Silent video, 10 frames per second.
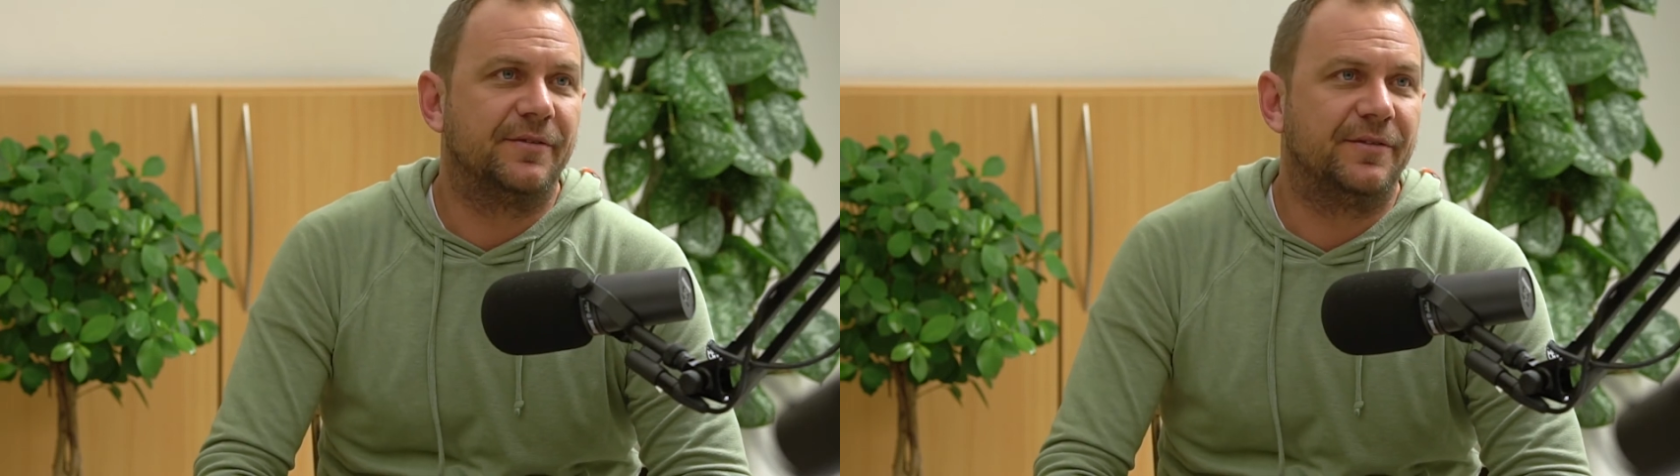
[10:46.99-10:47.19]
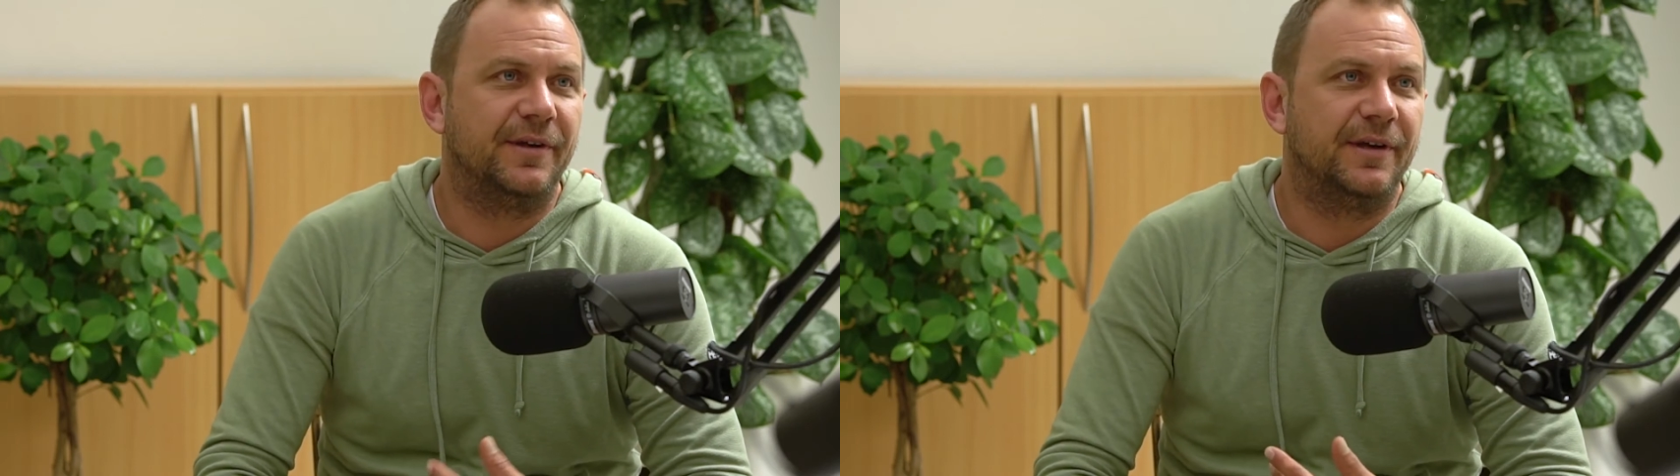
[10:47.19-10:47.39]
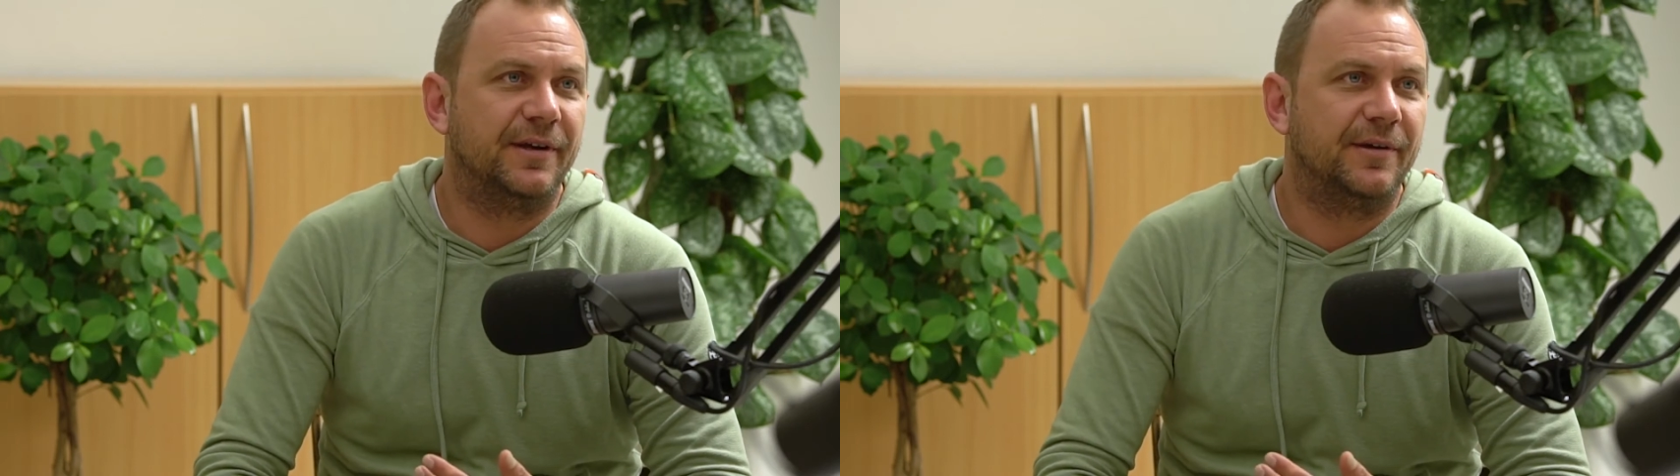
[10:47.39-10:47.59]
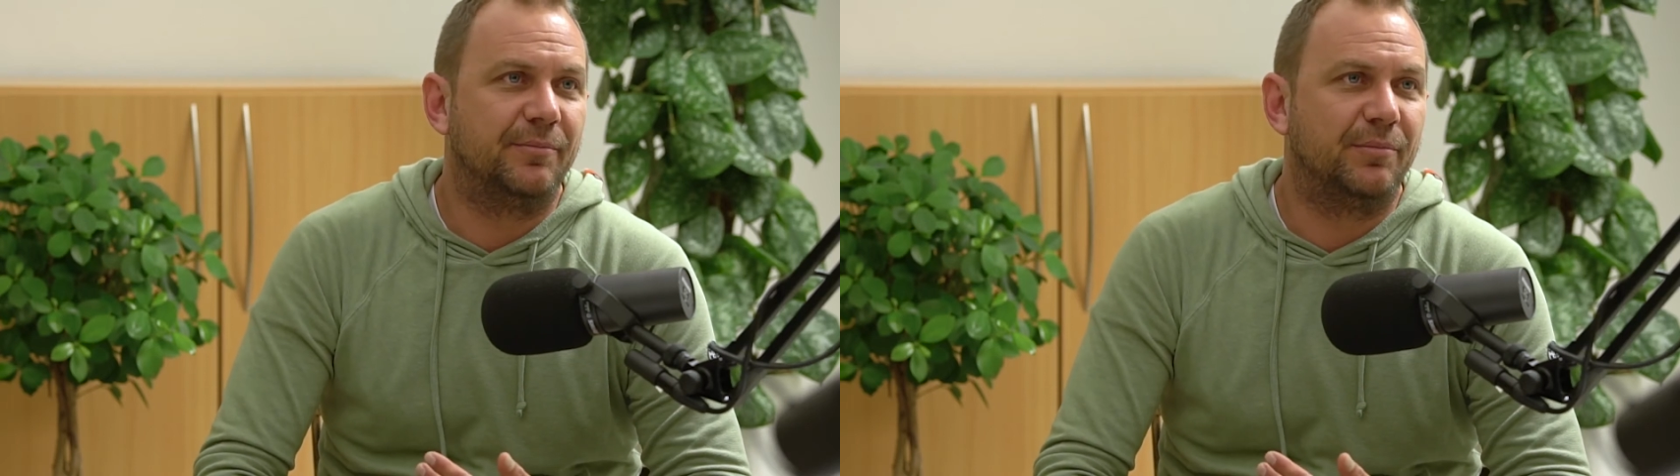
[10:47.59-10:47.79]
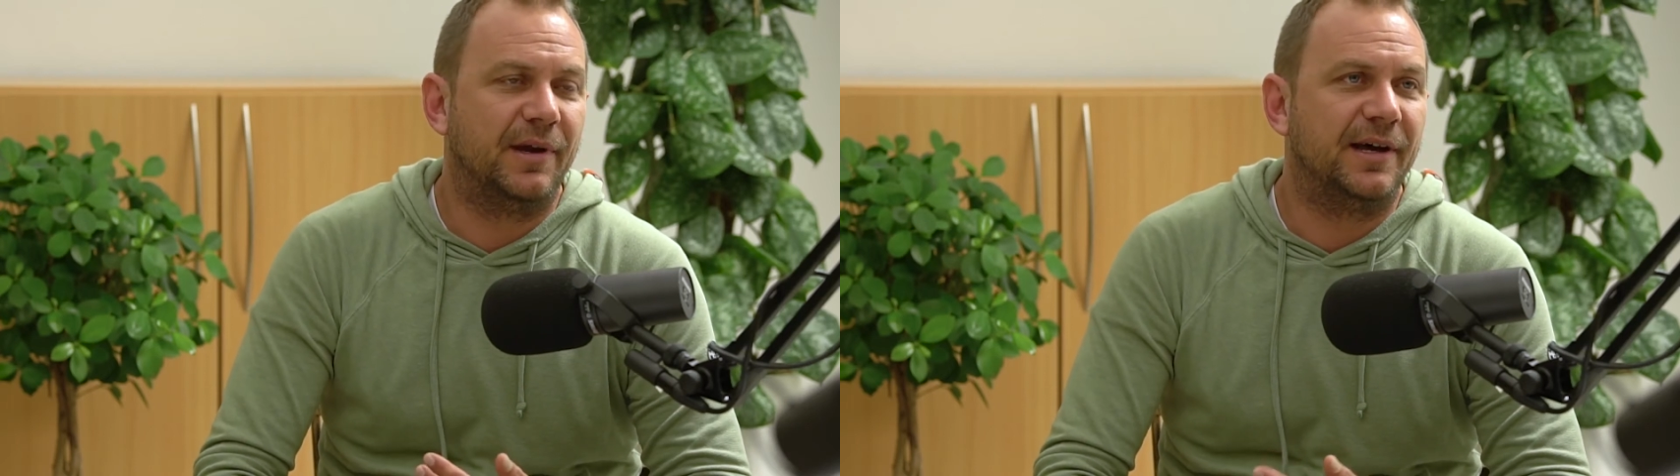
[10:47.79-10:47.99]
the
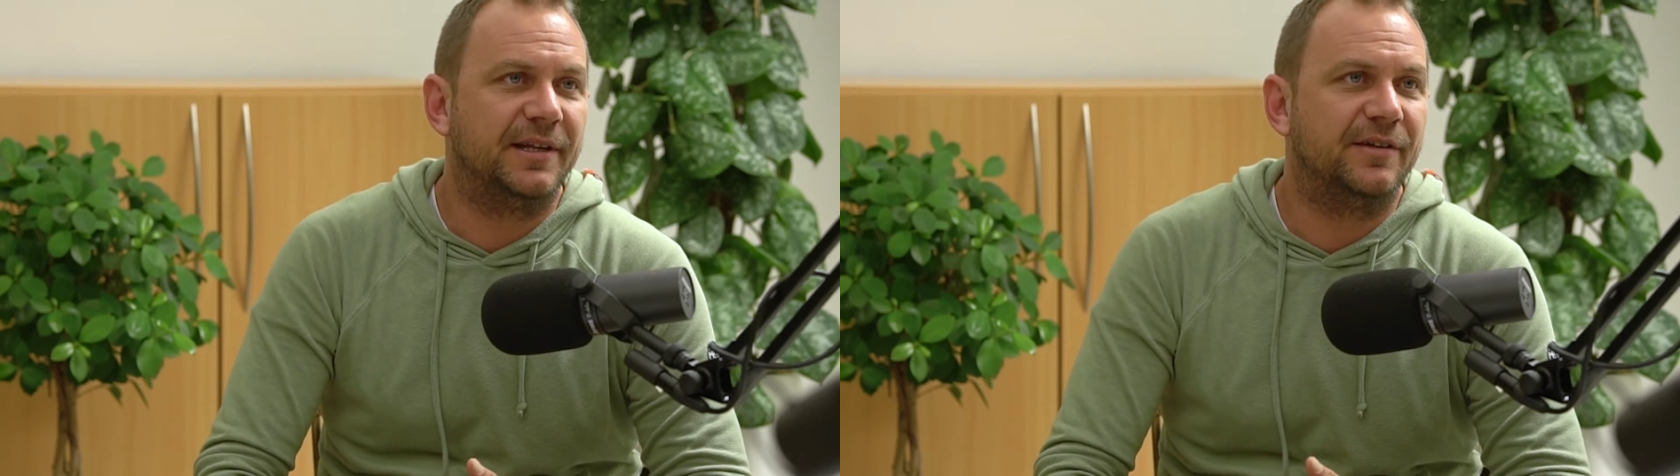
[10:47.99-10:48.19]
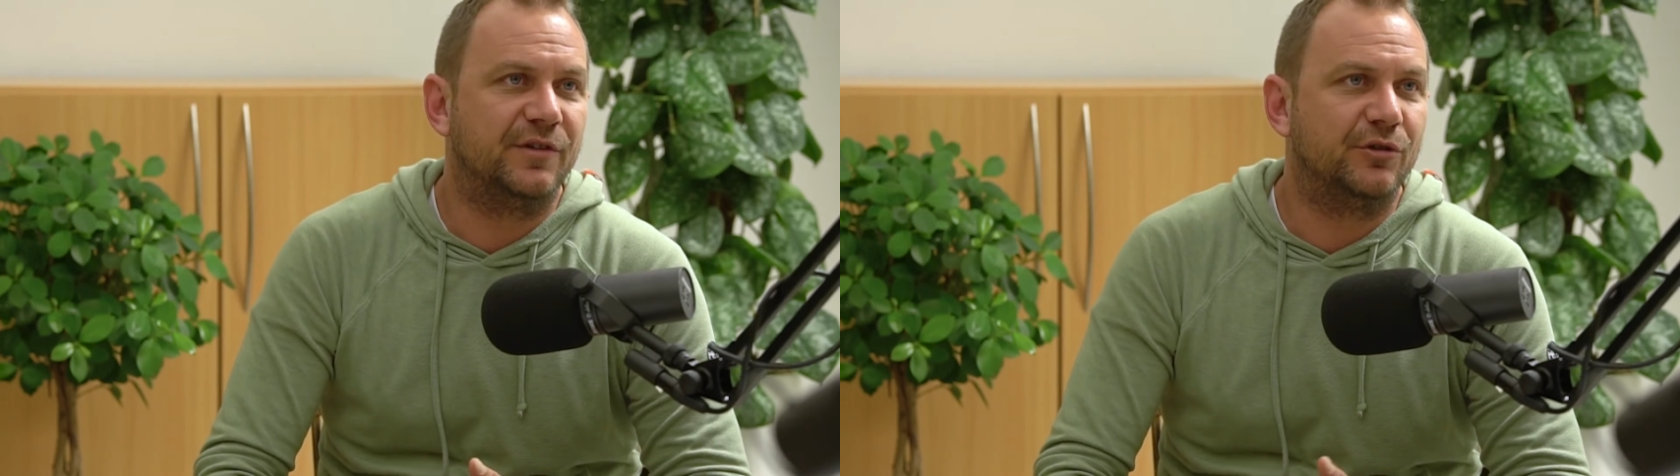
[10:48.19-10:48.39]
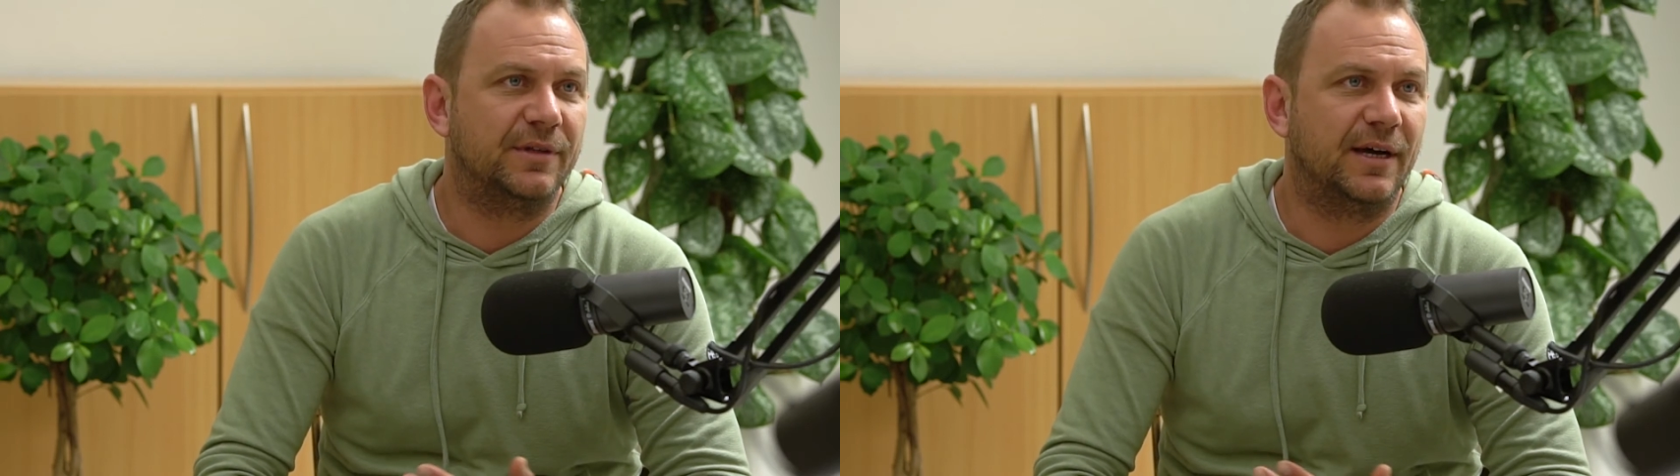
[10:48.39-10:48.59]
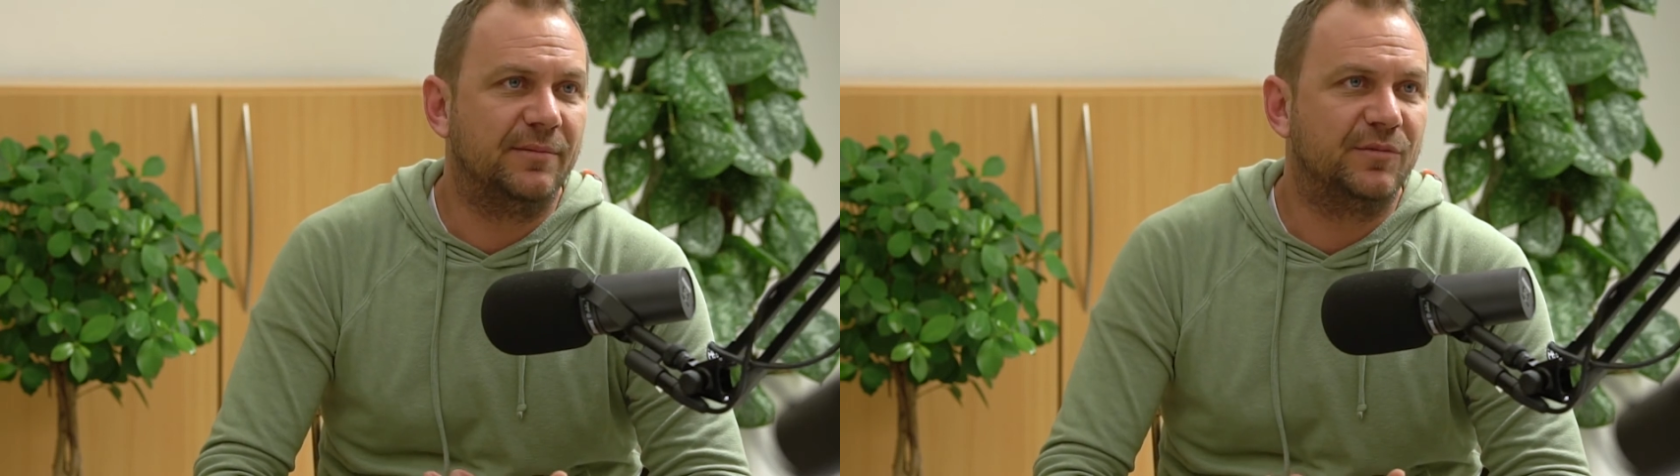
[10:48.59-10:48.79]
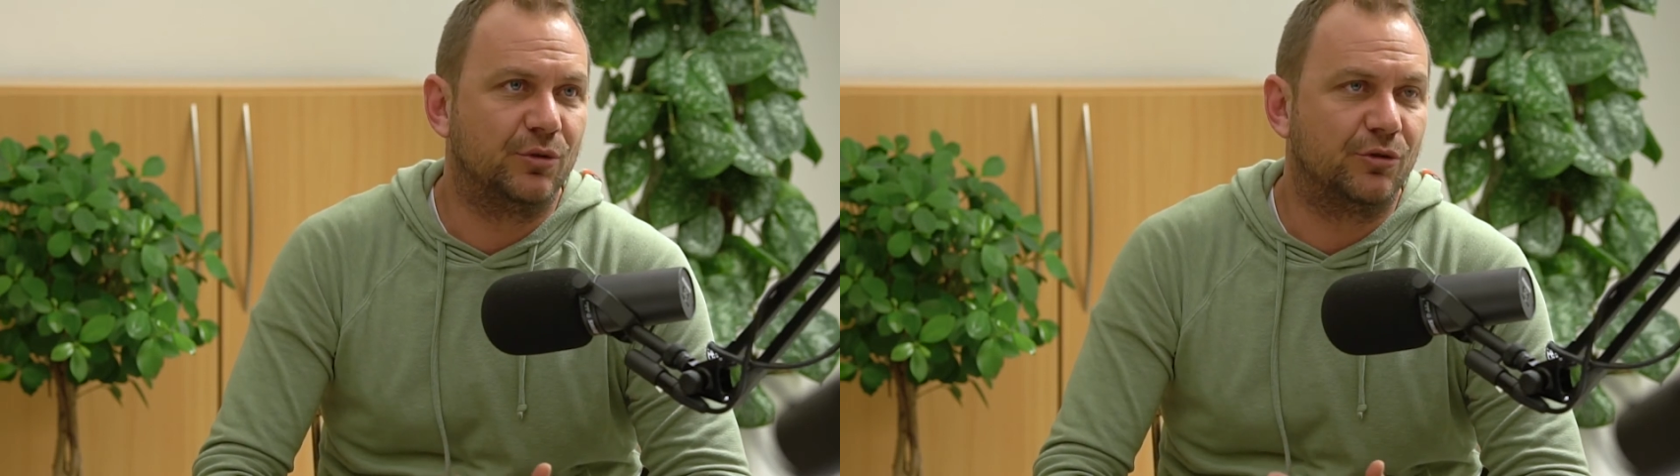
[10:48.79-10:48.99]
plant have no
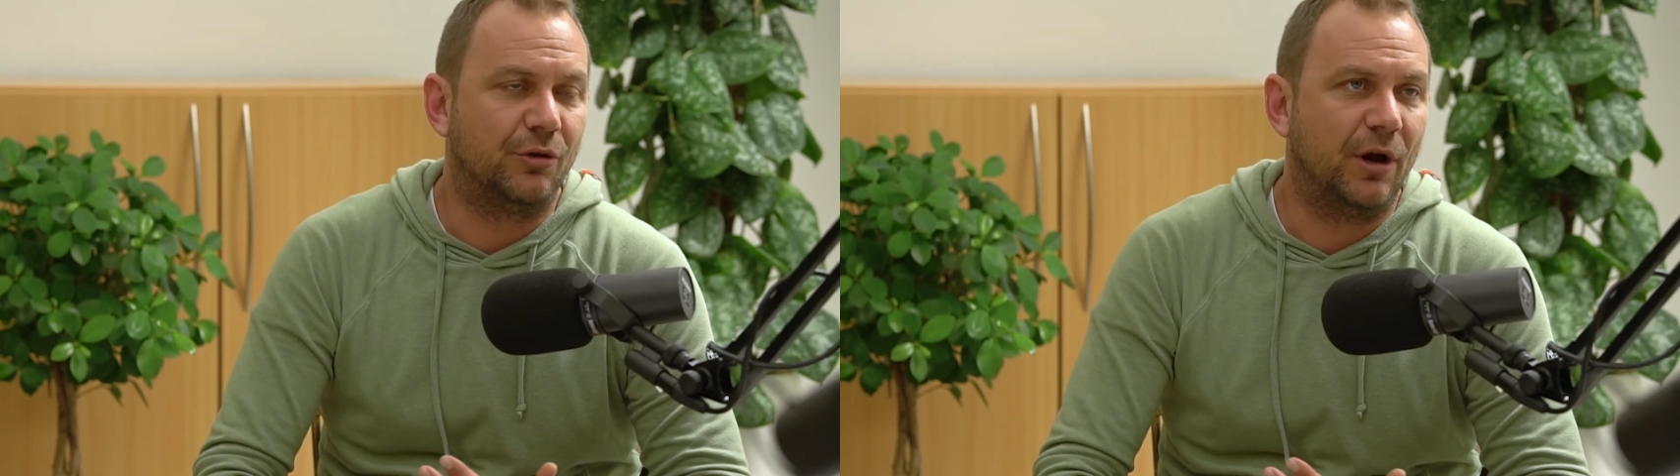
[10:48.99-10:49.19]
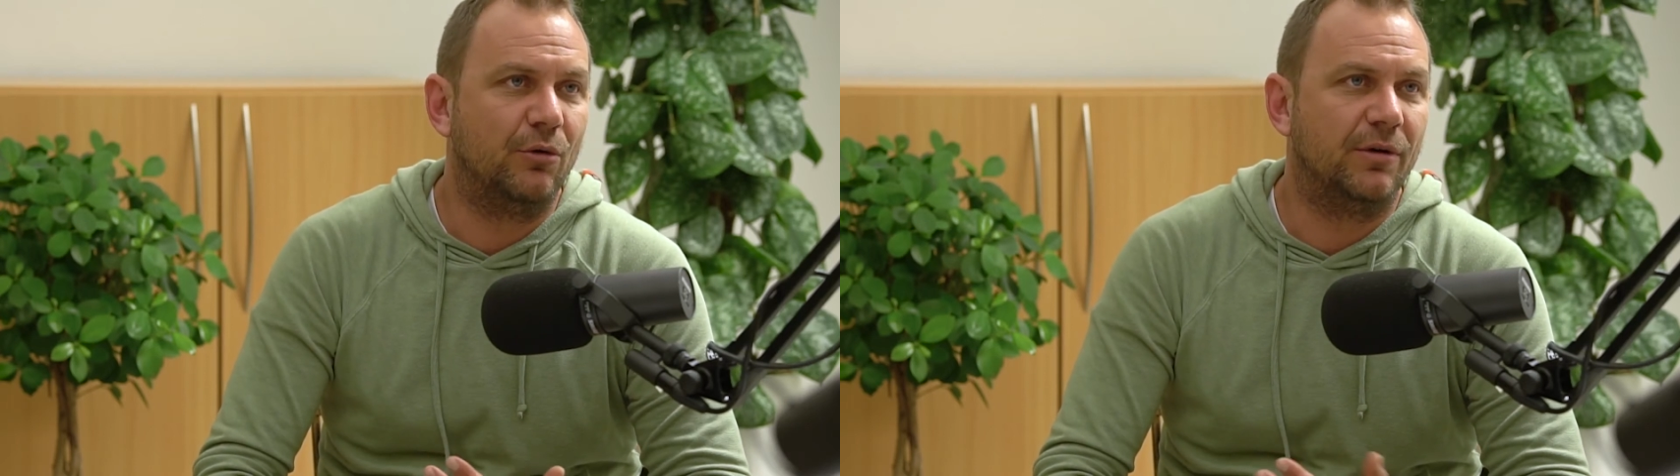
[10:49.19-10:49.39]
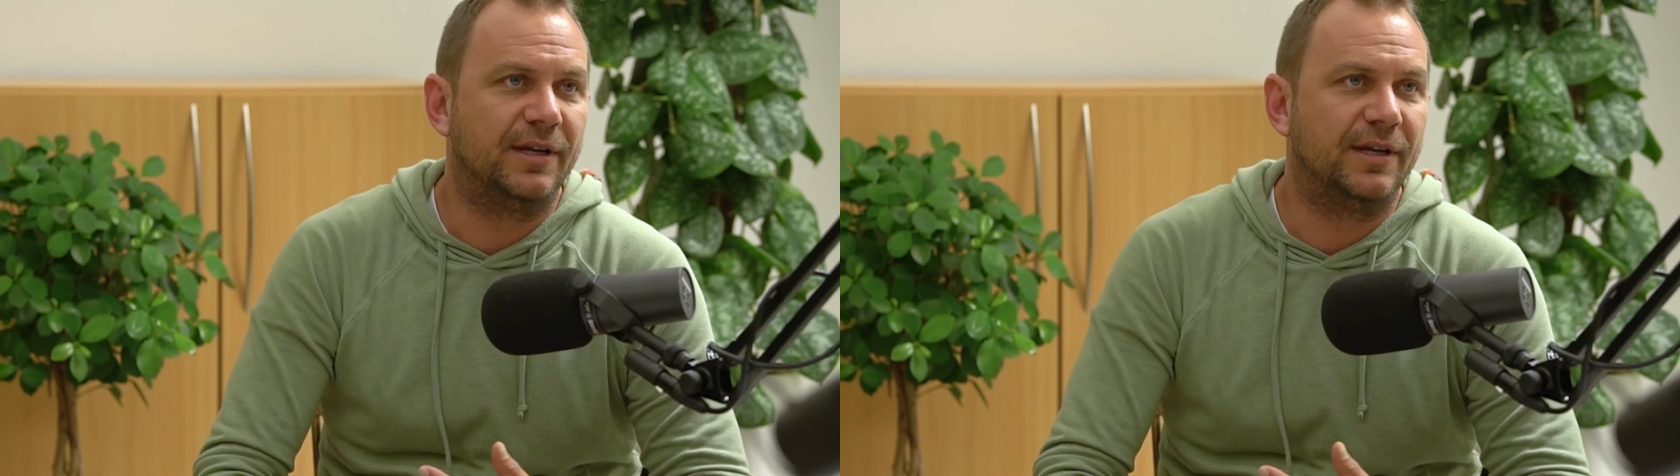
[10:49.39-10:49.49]
time to grow,